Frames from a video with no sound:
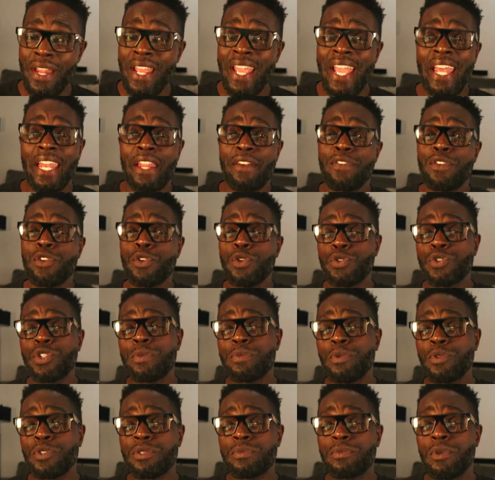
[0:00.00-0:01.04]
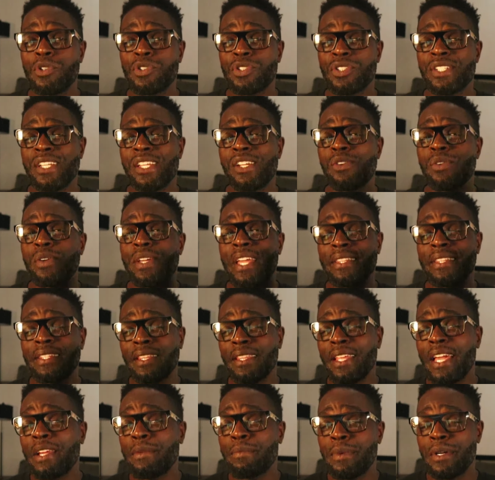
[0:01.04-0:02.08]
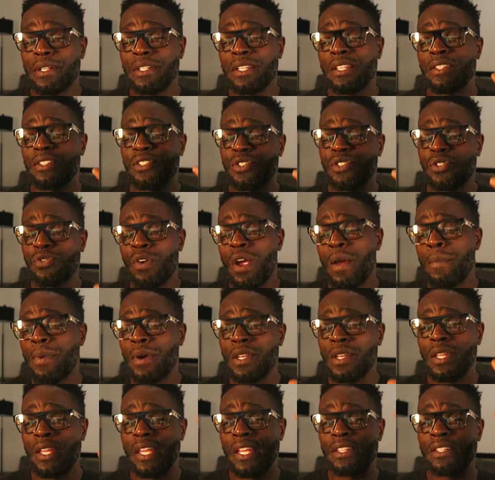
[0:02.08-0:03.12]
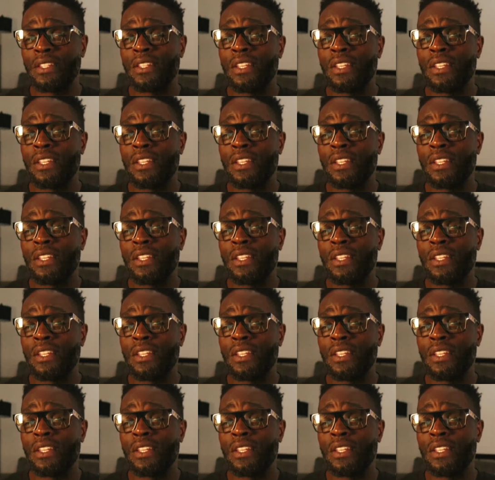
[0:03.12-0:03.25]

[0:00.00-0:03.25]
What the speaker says: And if you're new to the Boost in Motion channel, hit the like button, hit the subscribe button, and hit